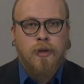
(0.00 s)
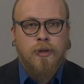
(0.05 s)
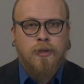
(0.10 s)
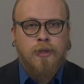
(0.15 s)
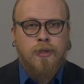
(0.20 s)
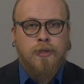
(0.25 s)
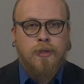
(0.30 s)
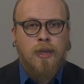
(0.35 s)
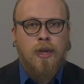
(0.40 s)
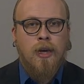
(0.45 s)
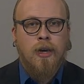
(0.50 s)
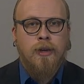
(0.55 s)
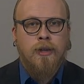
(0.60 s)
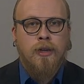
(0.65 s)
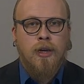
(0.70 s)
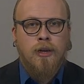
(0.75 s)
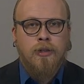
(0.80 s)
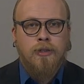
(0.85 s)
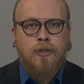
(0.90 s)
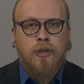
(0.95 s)
The slide
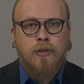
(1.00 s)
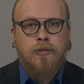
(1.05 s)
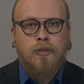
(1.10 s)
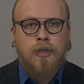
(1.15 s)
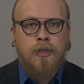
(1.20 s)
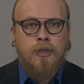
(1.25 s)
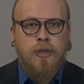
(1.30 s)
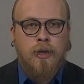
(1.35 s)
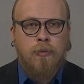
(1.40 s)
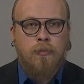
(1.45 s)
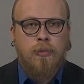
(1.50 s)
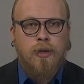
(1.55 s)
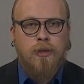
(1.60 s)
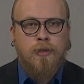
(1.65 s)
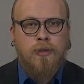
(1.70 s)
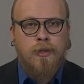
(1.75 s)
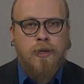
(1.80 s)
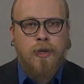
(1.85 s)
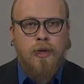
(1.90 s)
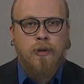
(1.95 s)
shows the
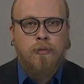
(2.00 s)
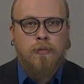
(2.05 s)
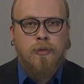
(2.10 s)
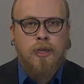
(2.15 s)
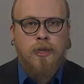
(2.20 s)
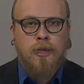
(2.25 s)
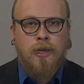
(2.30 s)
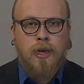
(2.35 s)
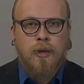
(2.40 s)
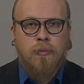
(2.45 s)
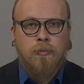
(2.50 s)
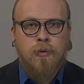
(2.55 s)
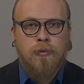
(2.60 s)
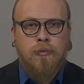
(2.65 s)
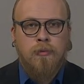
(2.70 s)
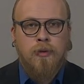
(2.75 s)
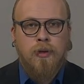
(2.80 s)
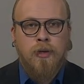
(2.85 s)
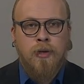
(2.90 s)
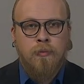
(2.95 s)
simplest scheme that can
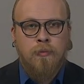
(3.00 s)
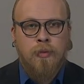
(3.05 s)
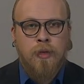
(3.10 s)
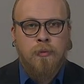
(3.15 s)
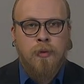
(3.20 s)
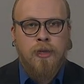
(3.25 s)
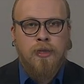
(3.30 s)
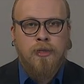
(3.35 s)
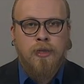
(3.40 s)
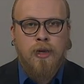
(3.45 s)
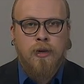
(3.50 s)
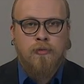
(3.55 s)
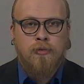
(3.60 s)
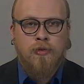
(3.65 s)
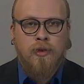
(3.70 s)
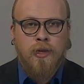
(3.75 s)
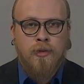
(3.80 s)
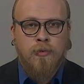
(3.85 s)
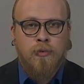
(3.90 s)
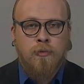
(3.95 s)
implement some
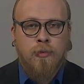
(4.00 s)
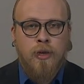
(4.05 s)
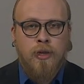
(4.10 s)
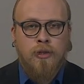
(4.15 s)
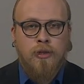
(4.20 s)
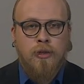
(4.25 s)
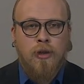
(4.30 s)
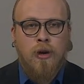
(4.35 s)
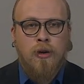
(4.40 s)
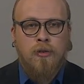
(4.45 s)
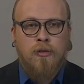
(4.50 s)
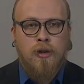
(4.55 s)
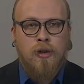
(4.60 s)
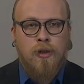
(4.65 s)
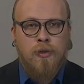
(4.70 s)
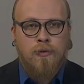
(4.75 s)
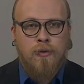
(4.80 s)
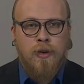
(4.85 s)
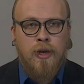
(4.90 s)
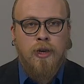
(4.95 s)
transformation over
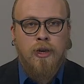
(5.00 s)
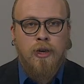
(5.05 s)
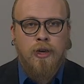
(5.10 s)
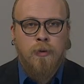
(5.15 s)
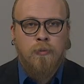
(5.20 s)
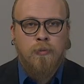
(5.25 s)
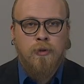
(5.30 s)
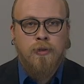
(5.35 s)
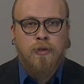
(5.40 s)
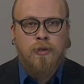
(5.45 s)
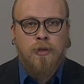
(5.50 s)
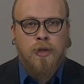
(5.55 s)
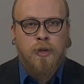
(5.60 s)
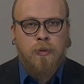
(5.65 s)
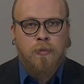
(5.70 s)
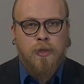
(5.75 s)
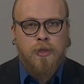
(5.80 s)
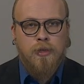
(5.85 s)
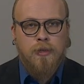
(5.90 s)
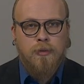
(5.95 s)
3 input
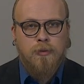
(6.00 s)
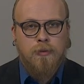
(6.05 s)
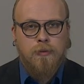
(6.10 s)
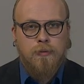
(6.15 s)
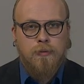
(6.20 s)
qubits.